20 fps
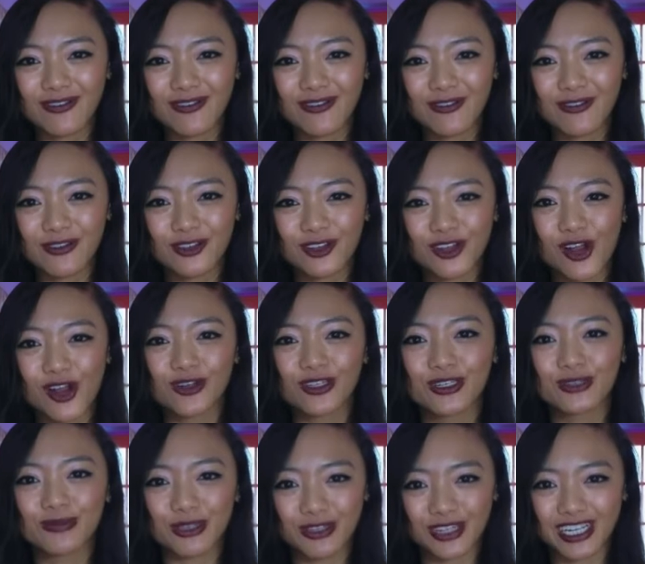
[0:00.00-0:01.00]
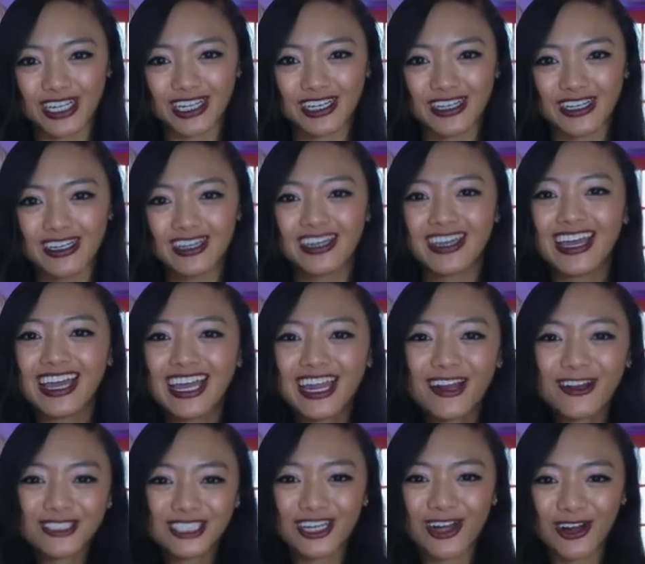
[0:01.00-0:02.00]
the Cardano community.
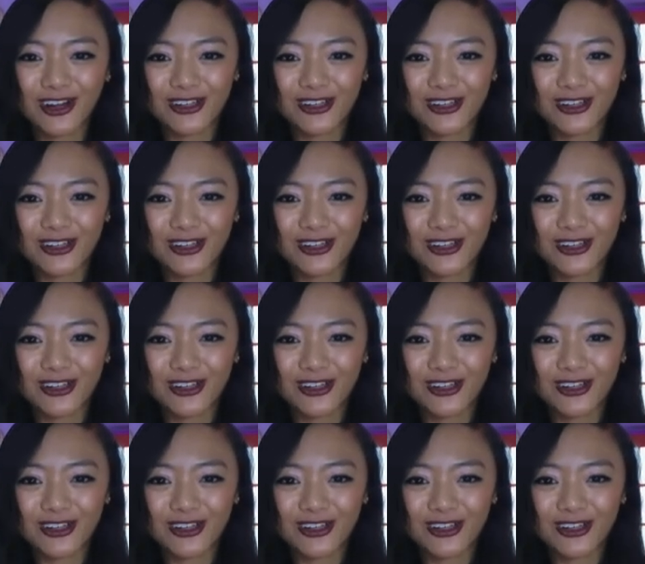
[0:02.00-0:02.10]
Here's the